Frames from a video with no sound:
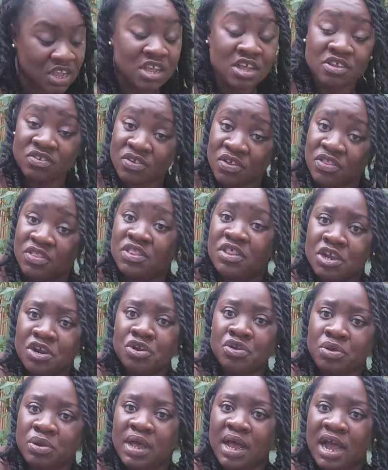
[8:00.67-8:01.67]
So there
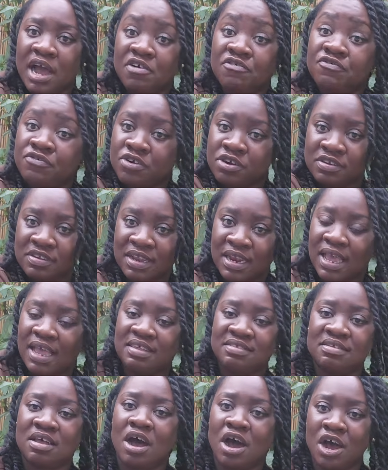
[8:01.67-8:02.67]
you'll have
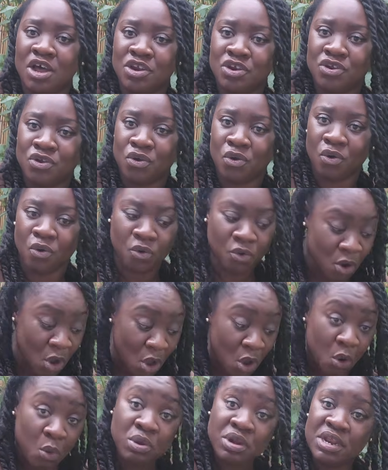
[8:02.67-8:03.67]
fertilizer on the go
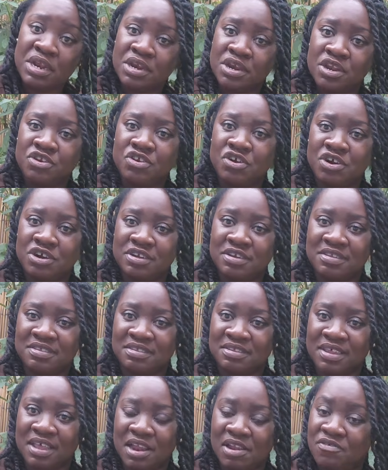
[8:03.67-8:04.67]
within the dirt
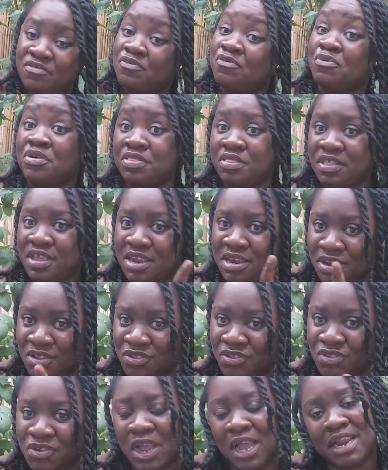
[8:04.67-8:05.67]
itself, within the
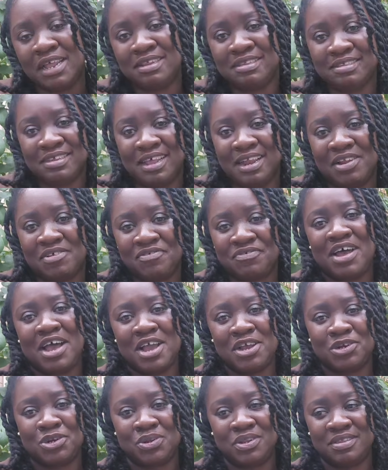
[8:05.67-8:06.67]
soil itself, I
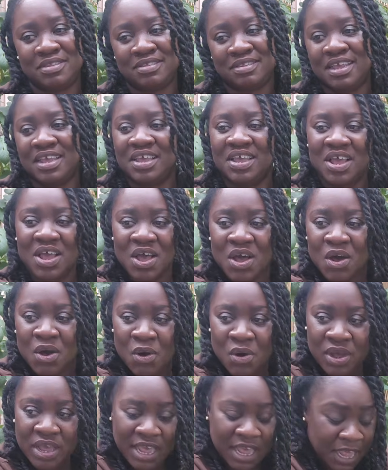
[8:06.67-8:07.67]
should say.
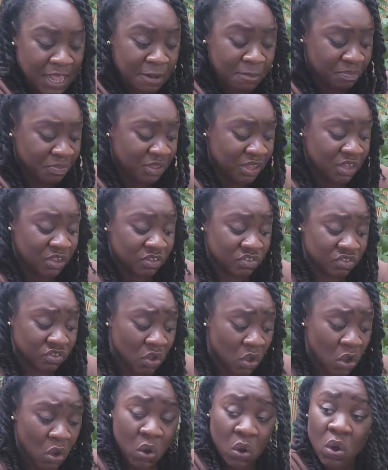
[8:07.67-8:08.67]
Okay,
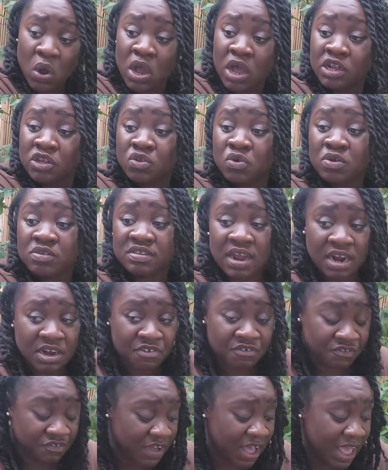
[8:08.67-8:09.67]
so those are the
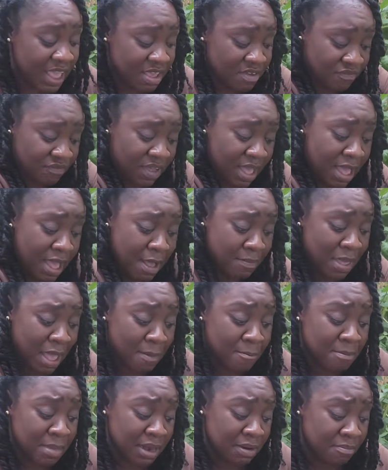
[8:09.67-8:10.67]
5
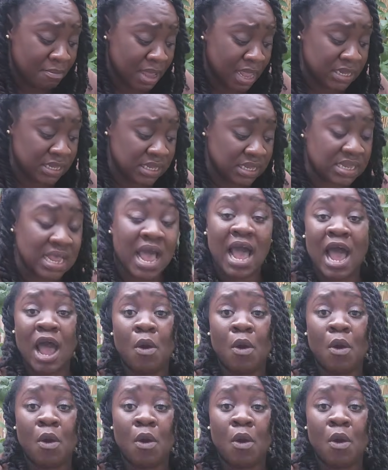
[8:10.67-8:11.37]
amendments I